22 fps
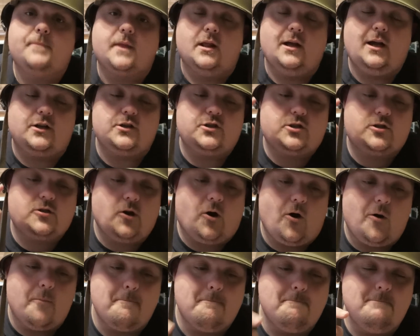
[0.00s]
that
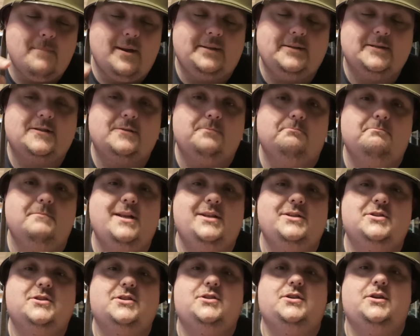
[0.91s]
shark
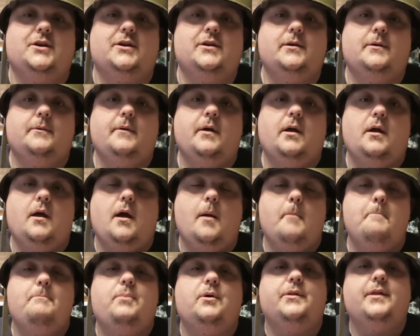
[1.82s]
minced you.
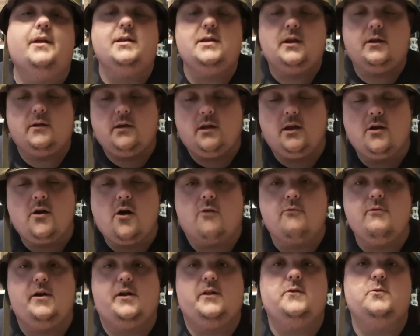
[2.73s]
But then you
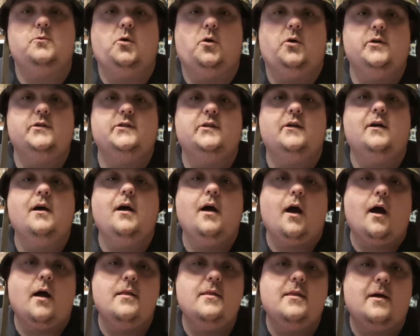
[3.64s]
got rid of the water,
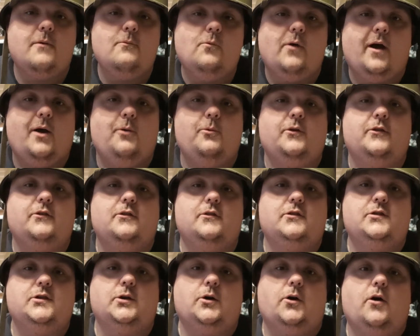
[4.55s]
and then where was the
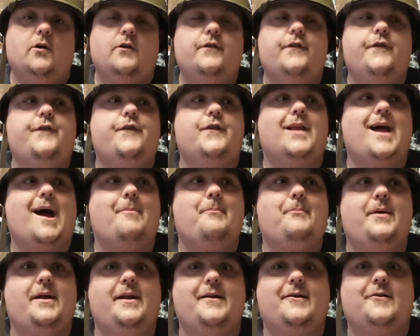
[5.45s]
shark?
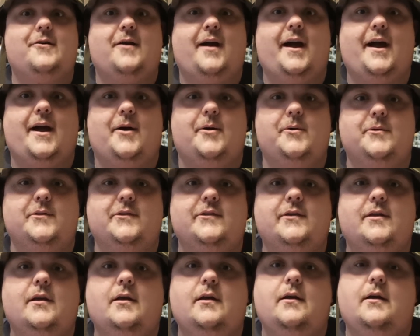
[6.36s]
Flapping around.
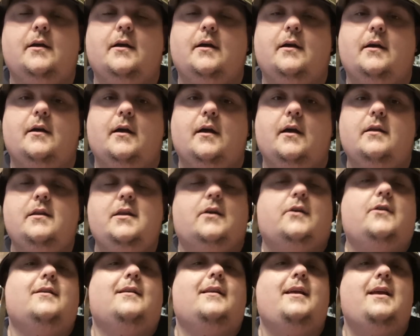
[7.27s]
You
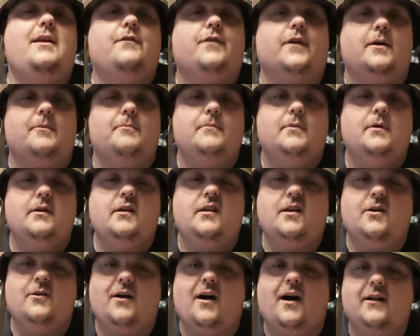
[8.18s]
could leave him. You
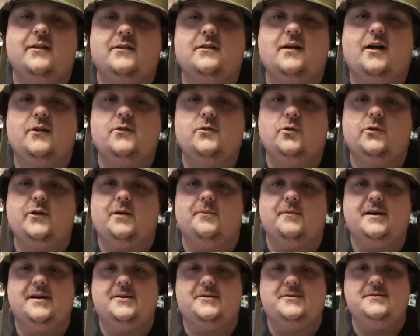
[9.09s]
know what? I took him
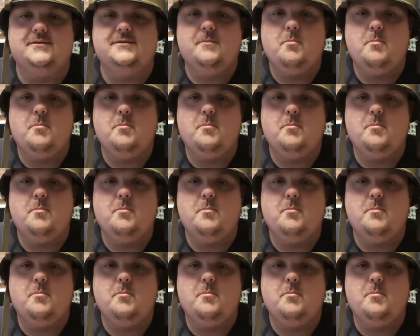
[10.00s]
out.